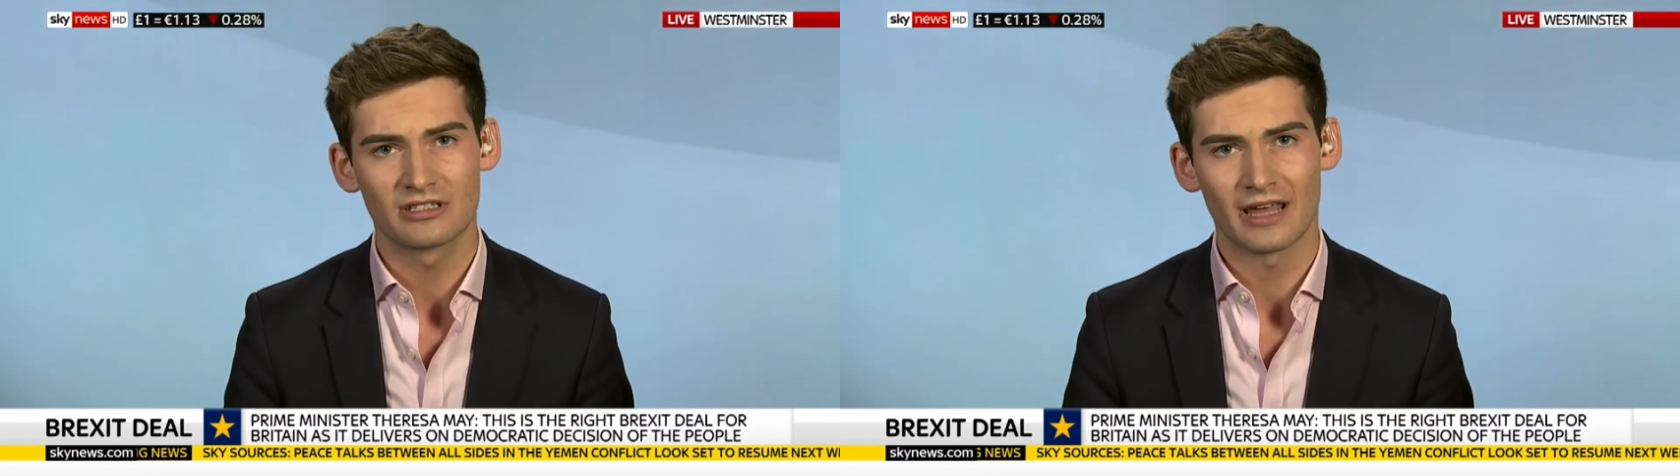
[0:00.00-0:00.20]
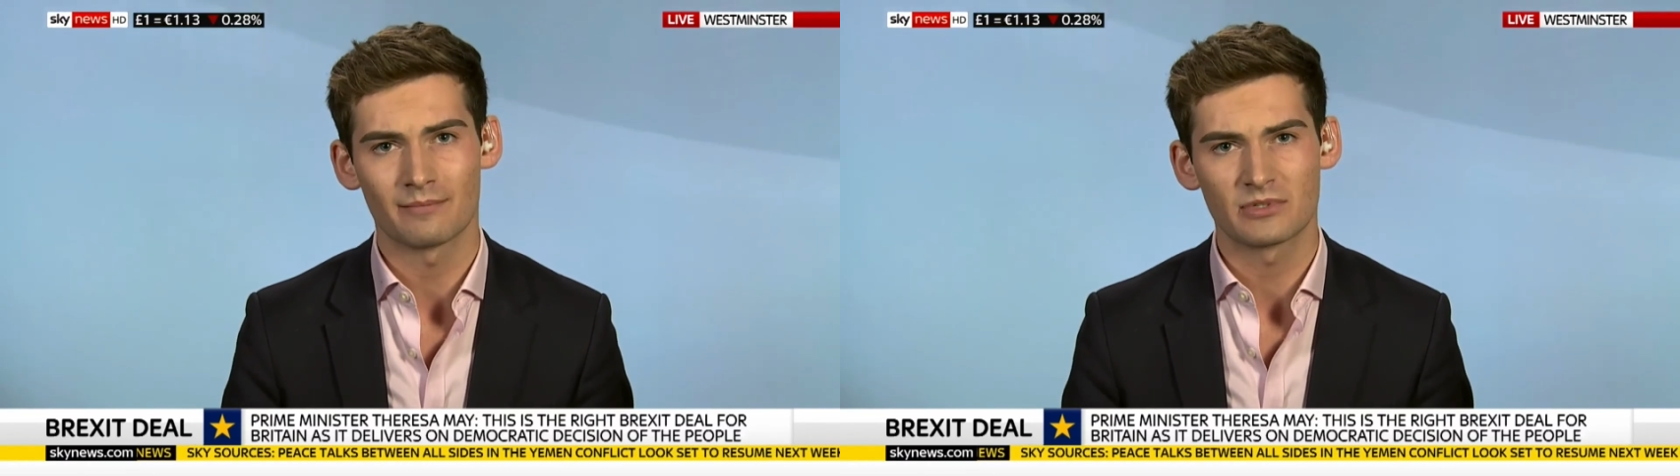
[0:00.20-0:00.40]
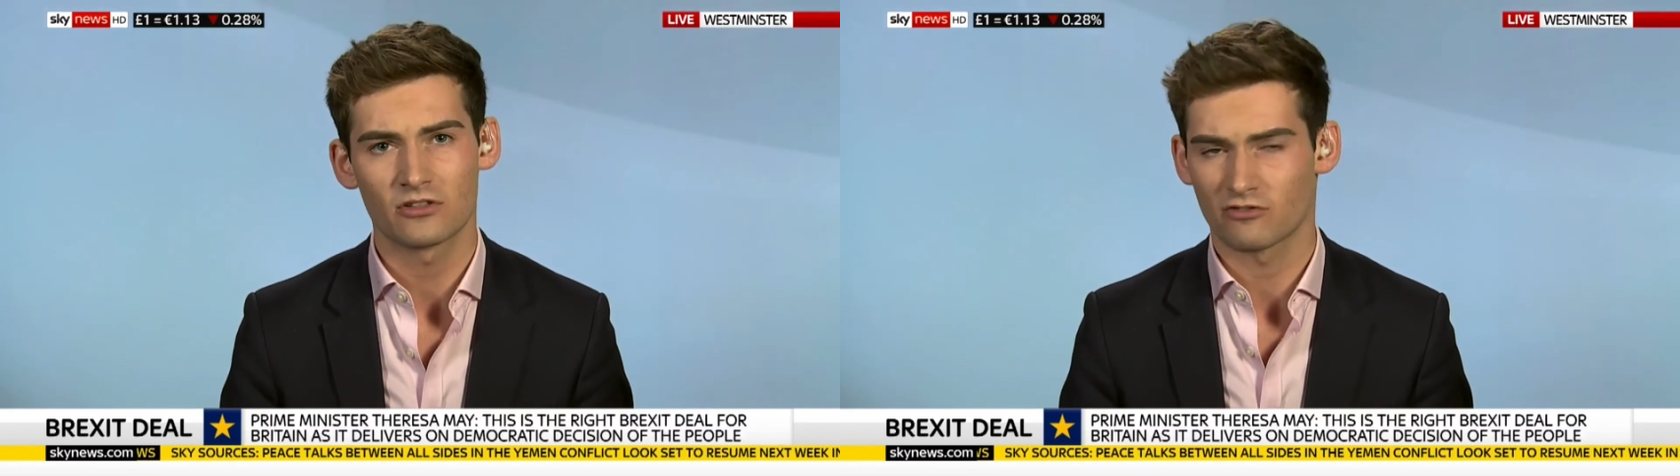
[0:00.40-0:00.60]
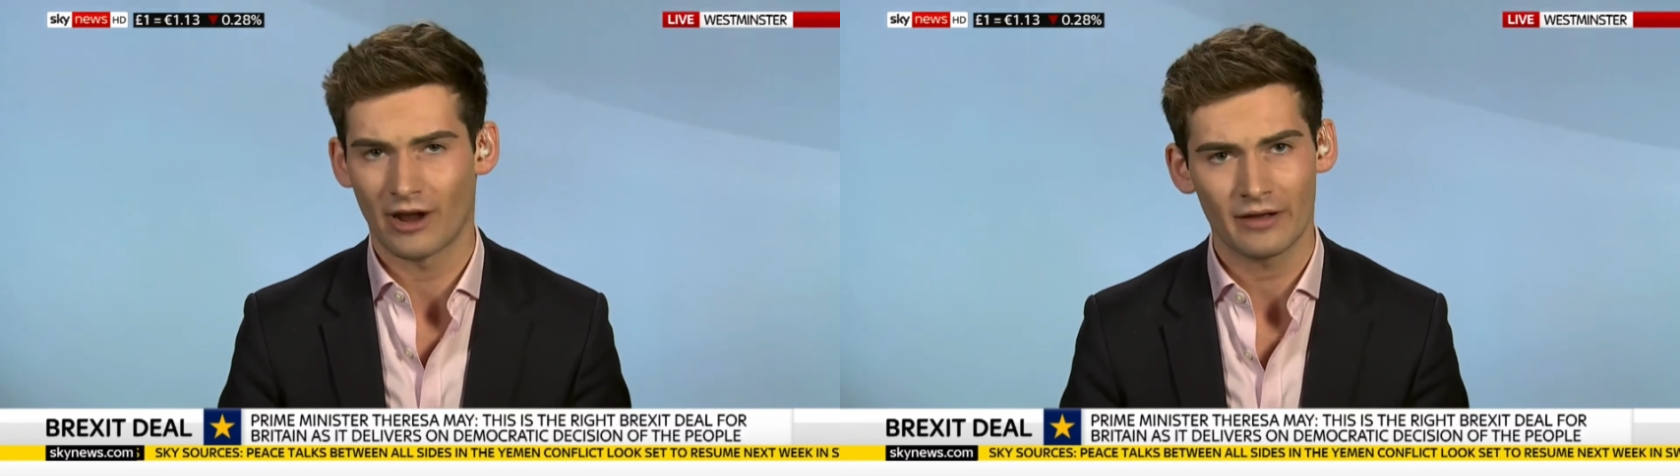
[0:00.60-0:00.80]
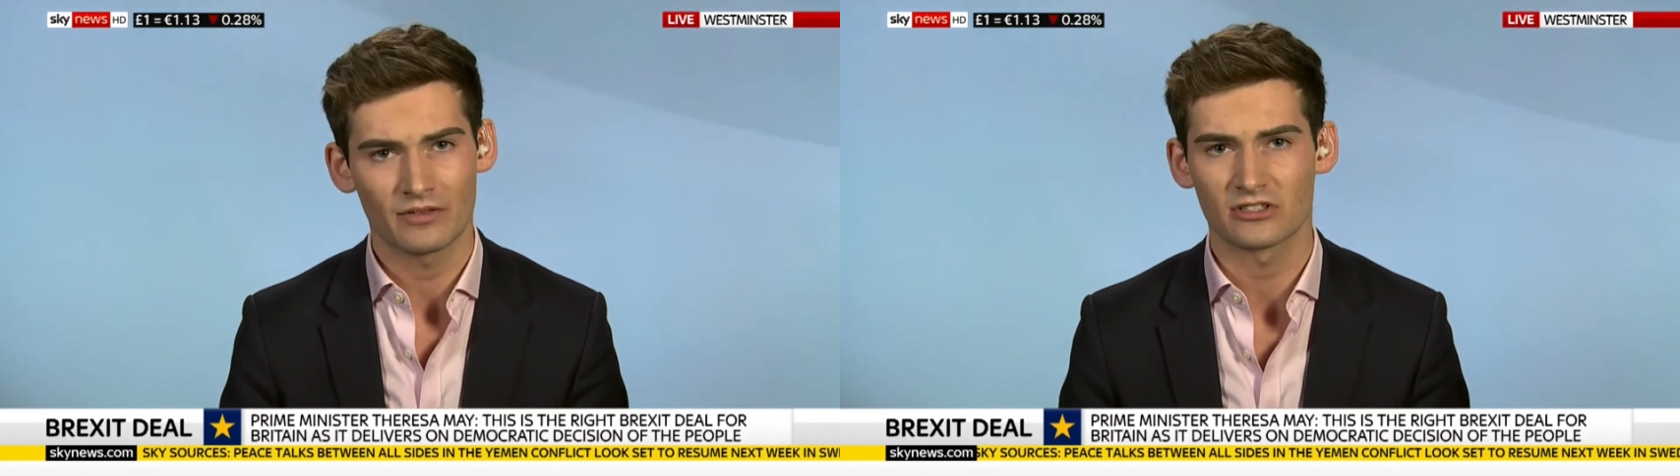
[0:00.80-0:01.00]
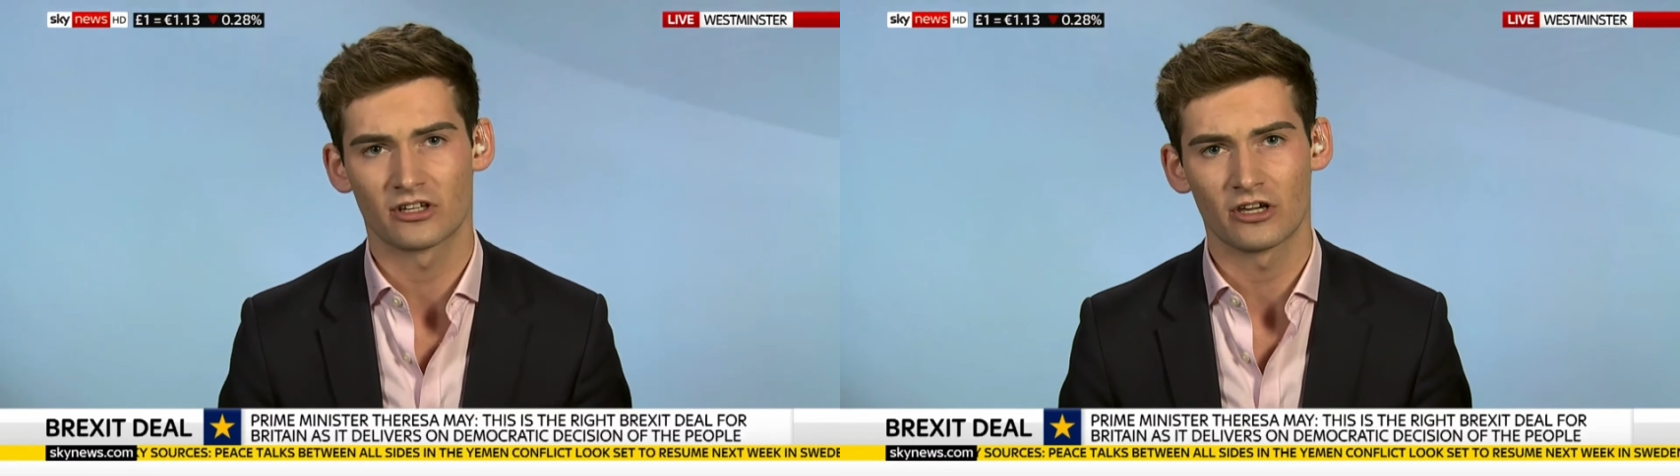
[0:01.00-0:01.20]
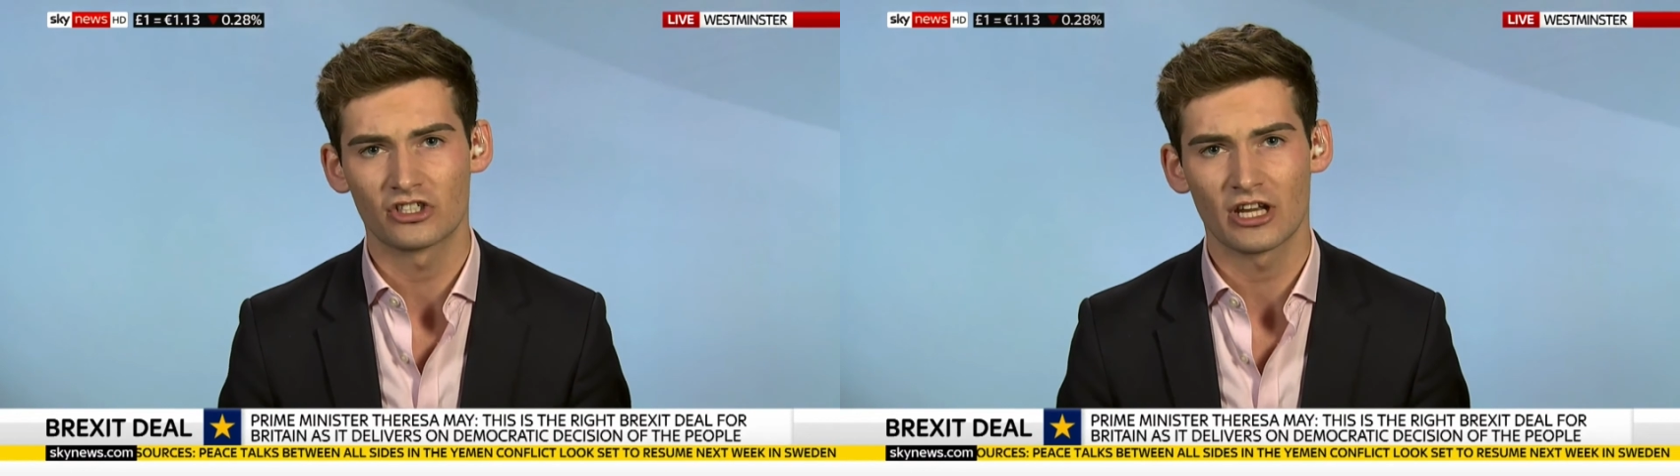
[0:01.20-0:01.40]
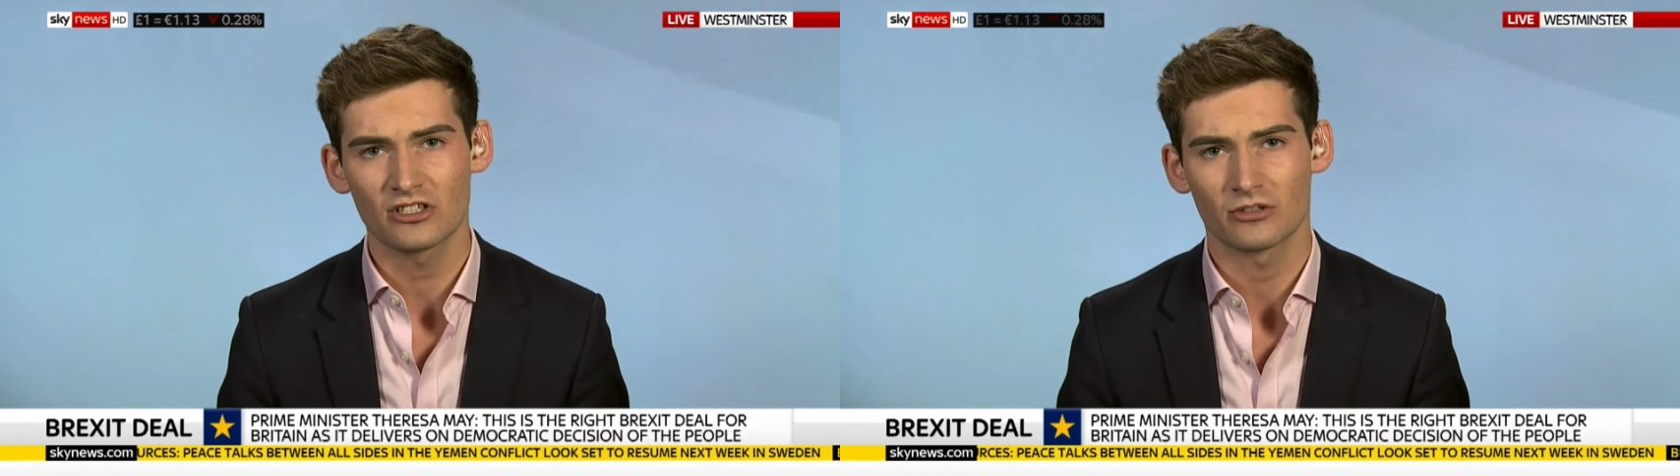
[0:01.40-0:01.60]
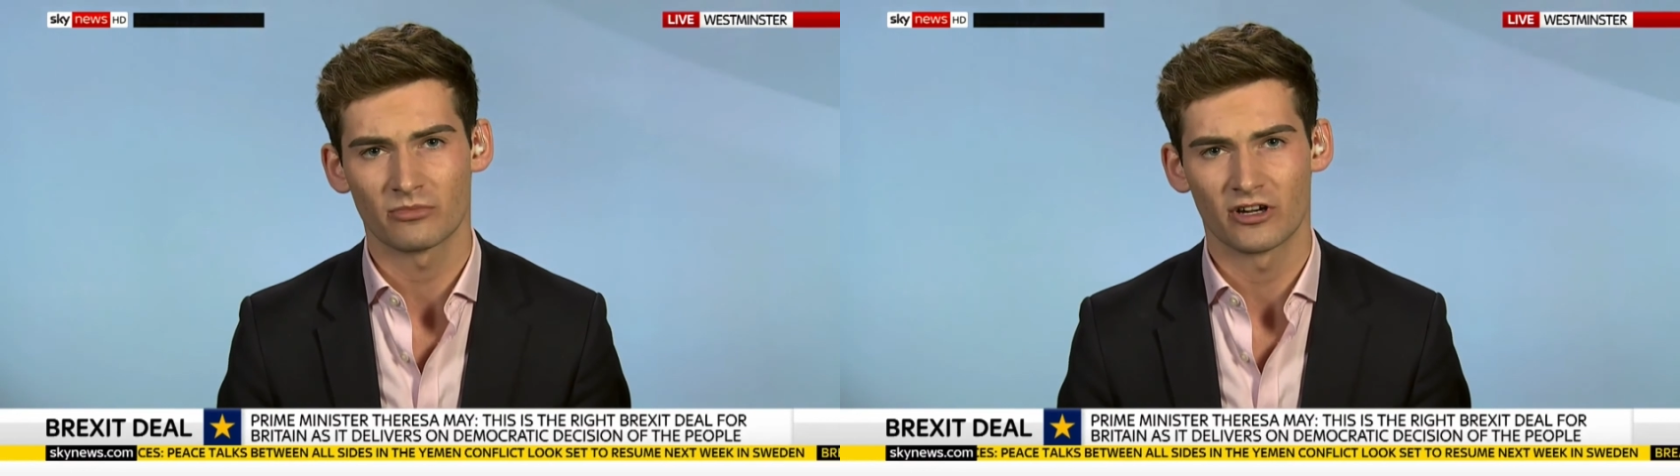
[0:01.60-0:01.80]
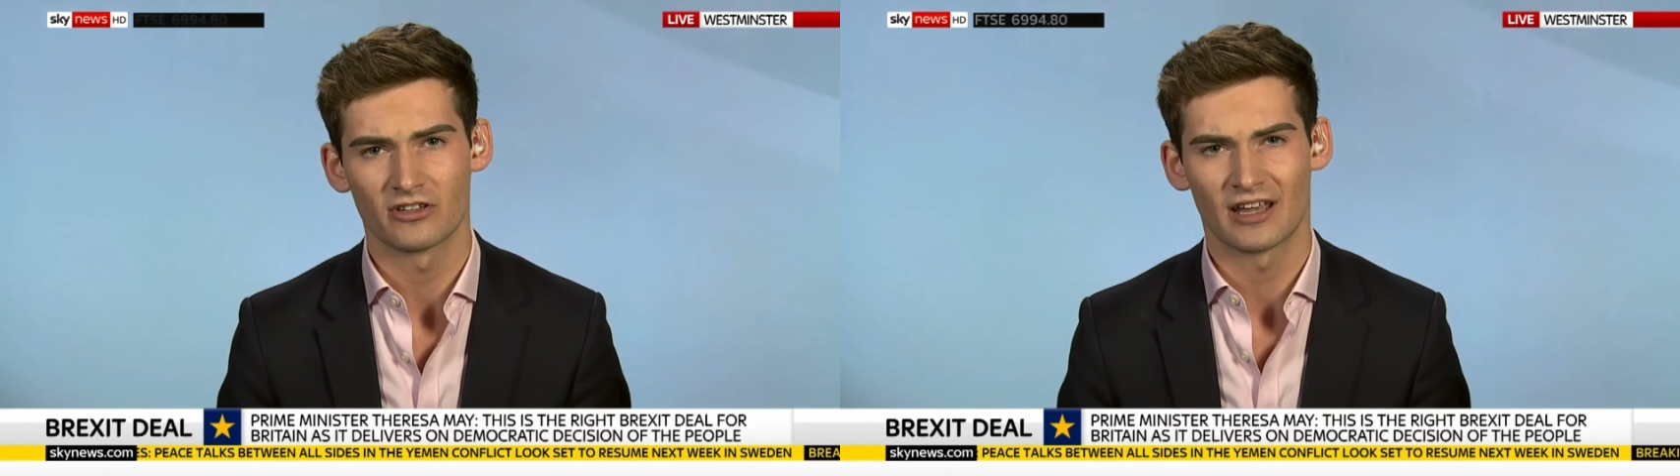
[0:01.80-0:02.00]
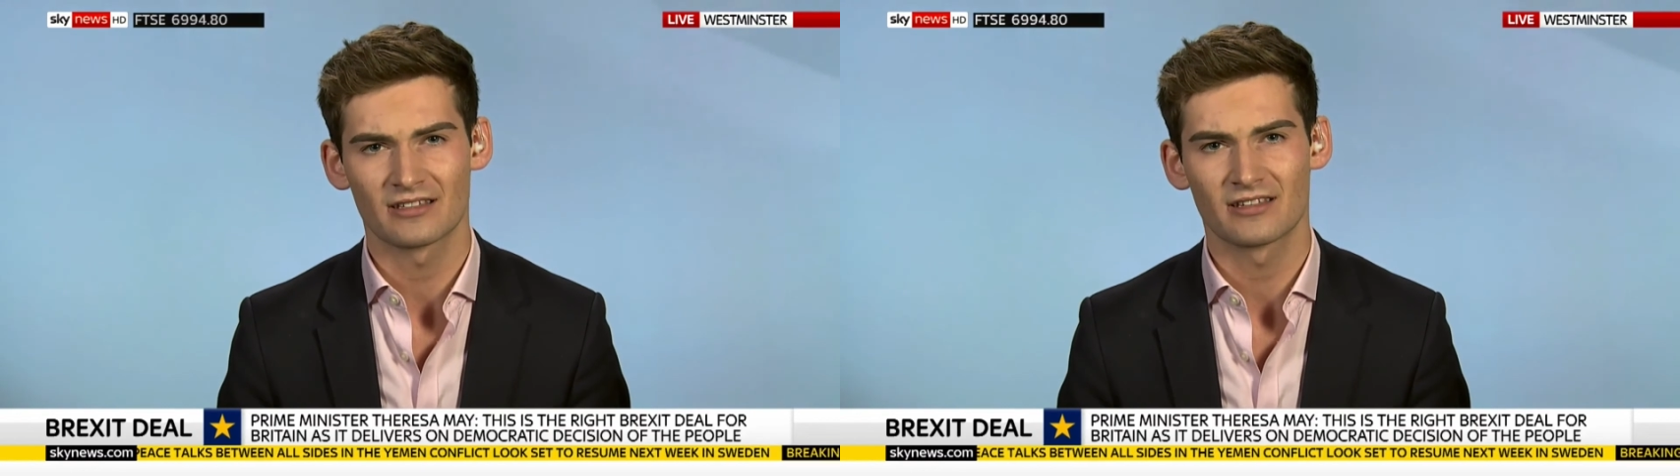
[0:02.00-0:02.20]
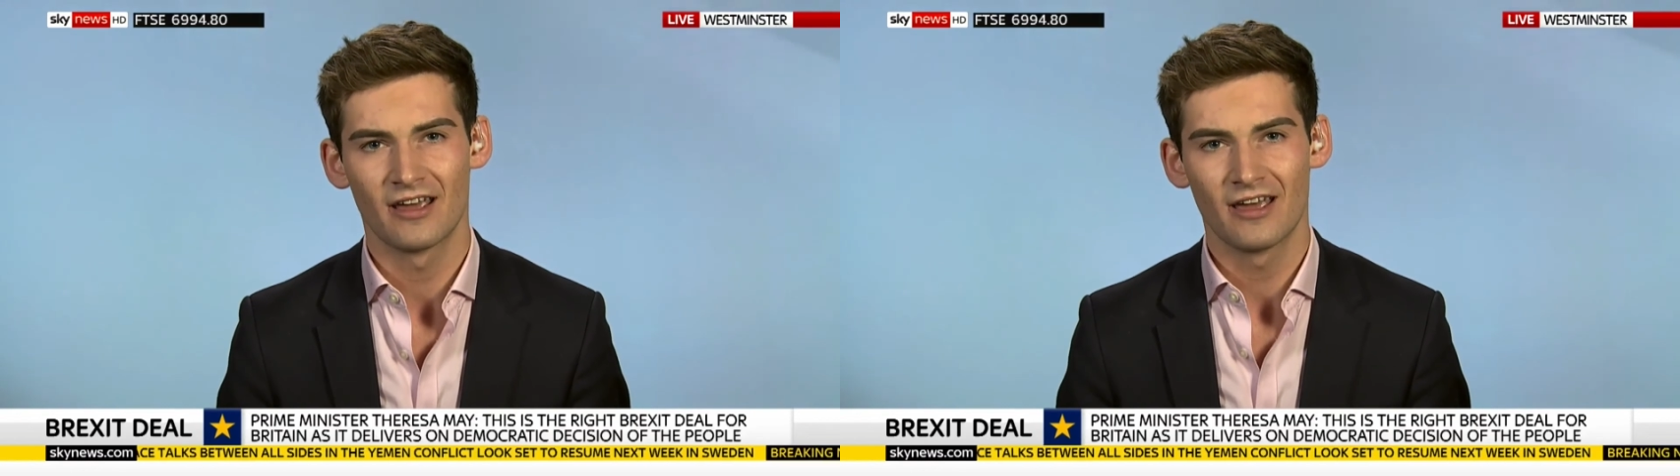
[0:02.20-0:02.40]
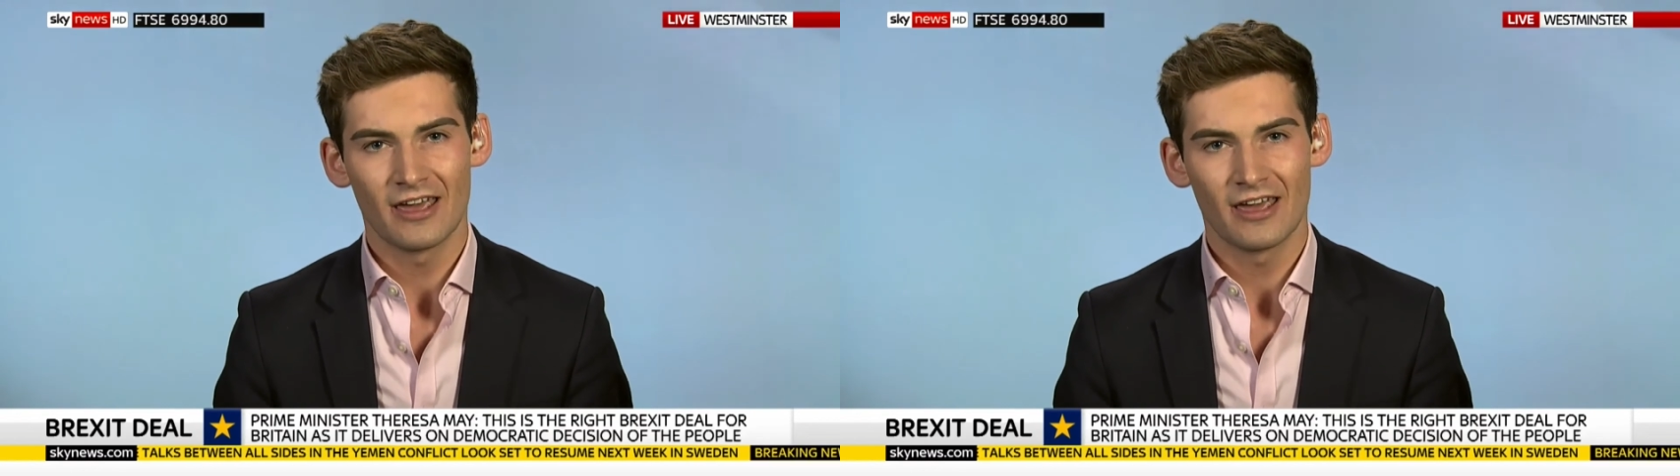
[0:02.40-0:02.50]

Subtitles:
steps throughout this negotiation process.